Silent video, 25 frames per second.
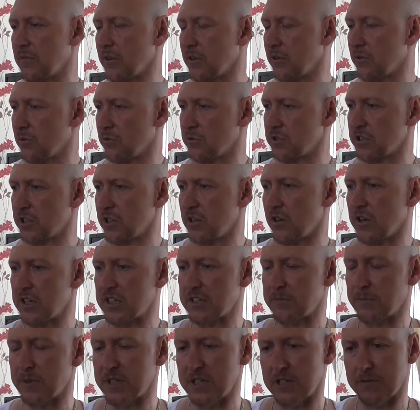thought, shall I
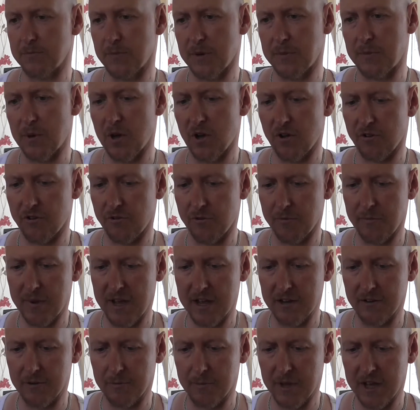speak to my partner
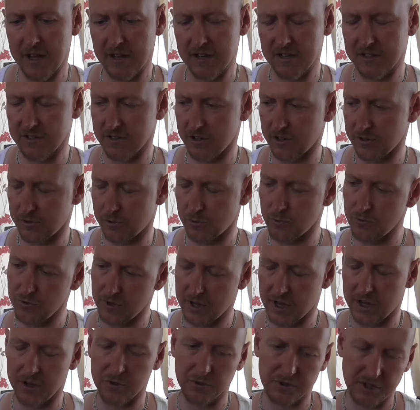Amanda about this? And I thought,
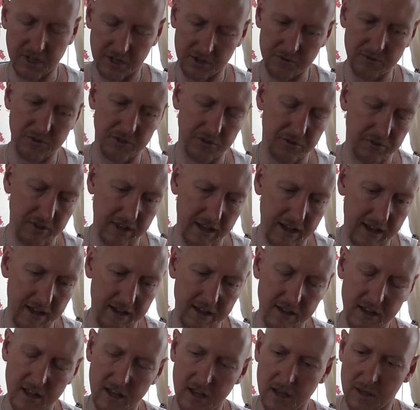no, don't do that,
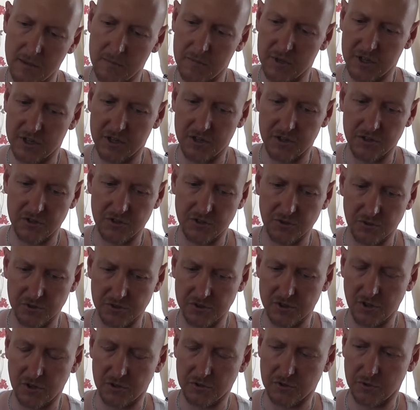because you'll
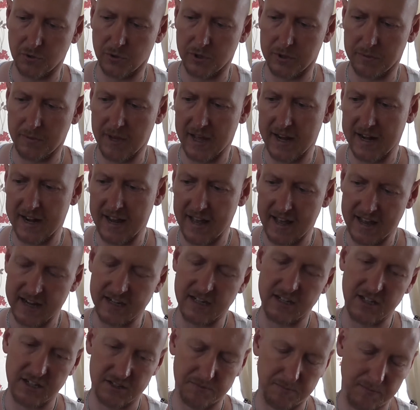start talking about it
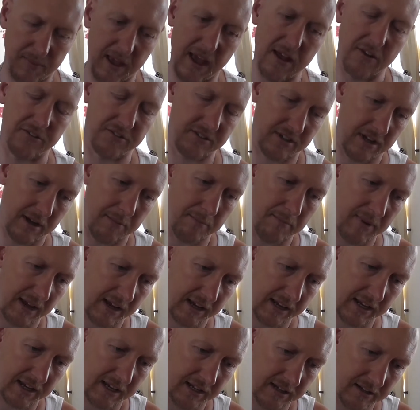and it's bound to come
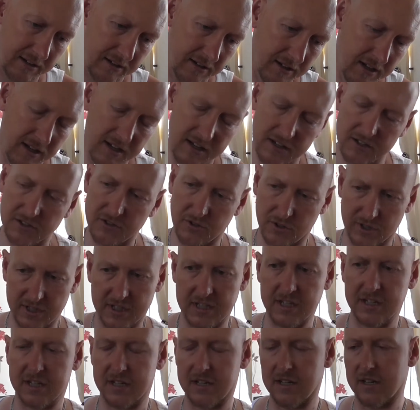back in. So I
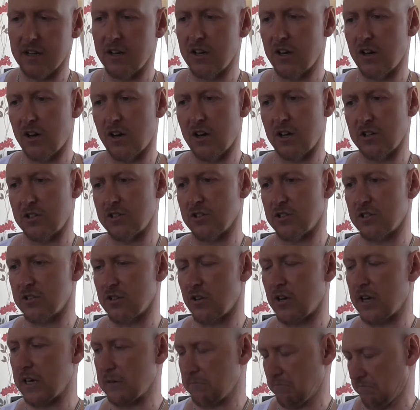didn't. I just
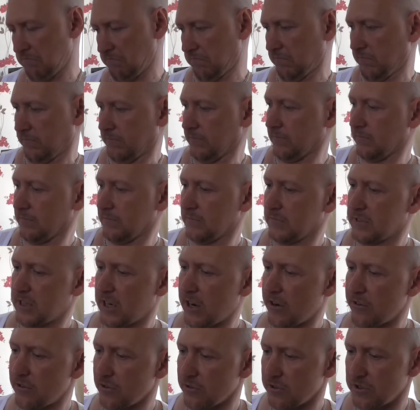
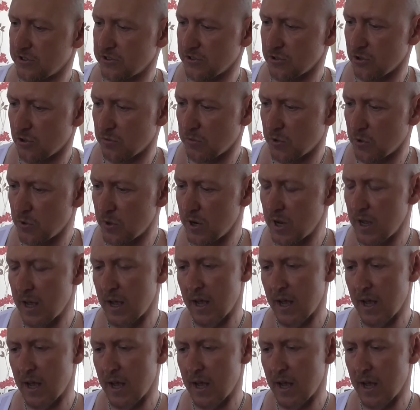carried on as normal.